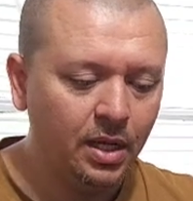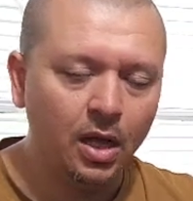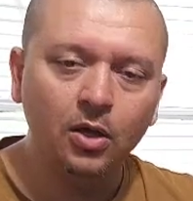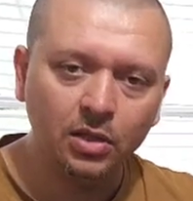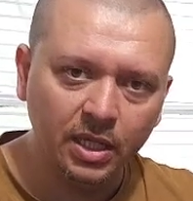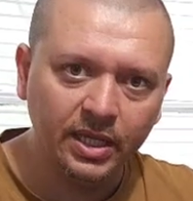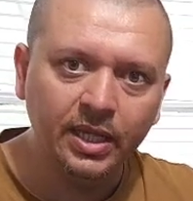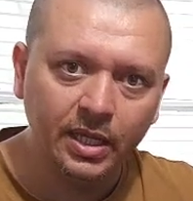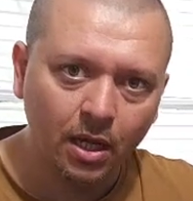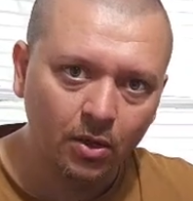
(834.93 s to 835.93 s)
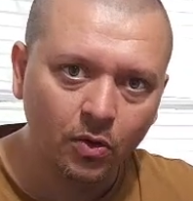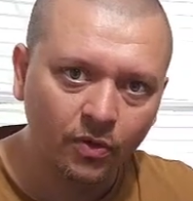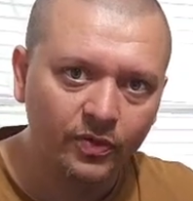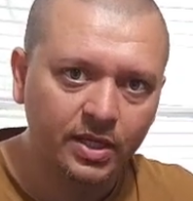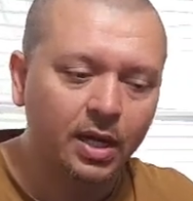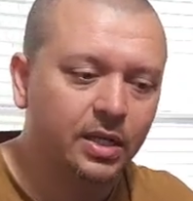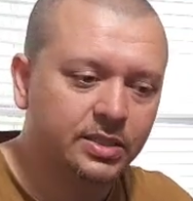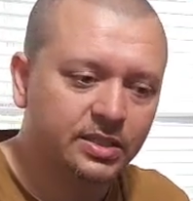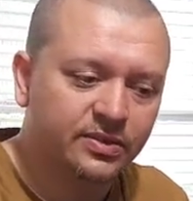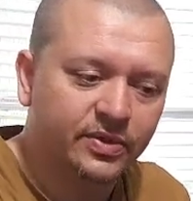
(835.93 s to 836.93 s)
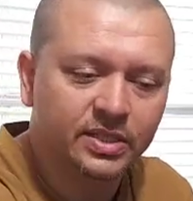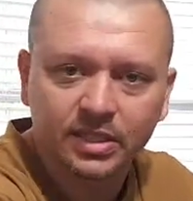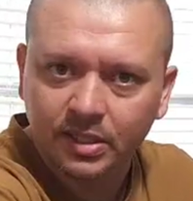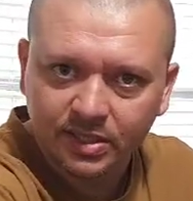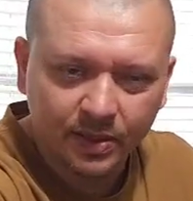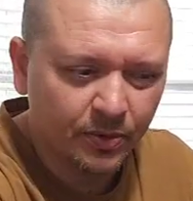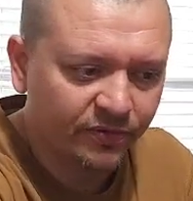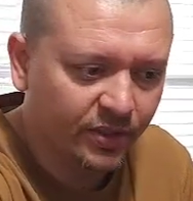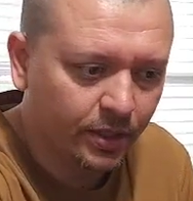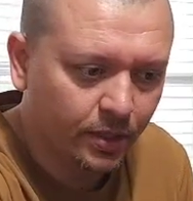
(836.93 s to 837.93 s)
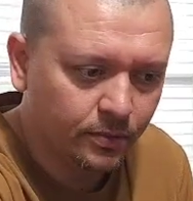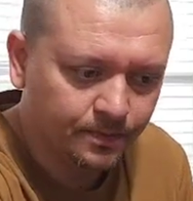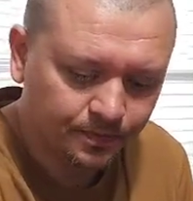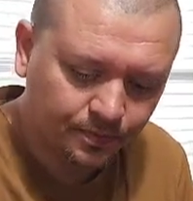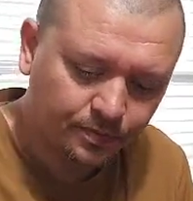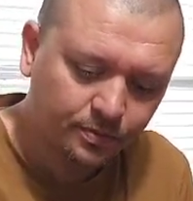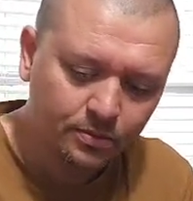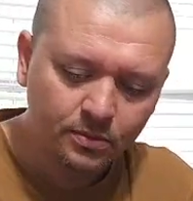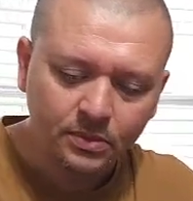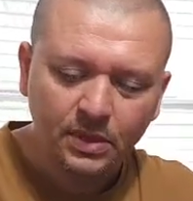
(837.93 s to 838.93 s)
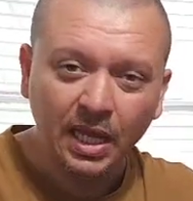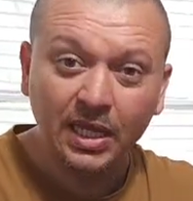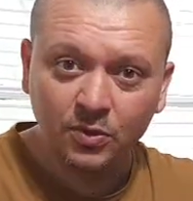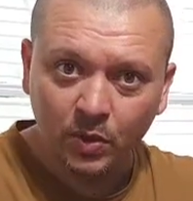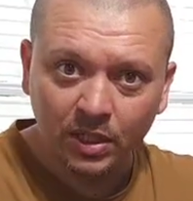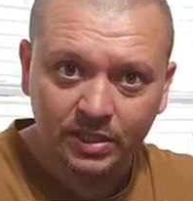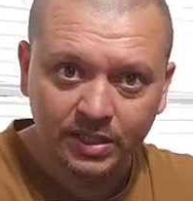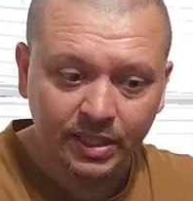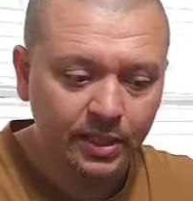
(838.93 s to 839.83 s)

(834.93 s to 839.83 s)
I'll go over the contents of this in a separate video, as well as in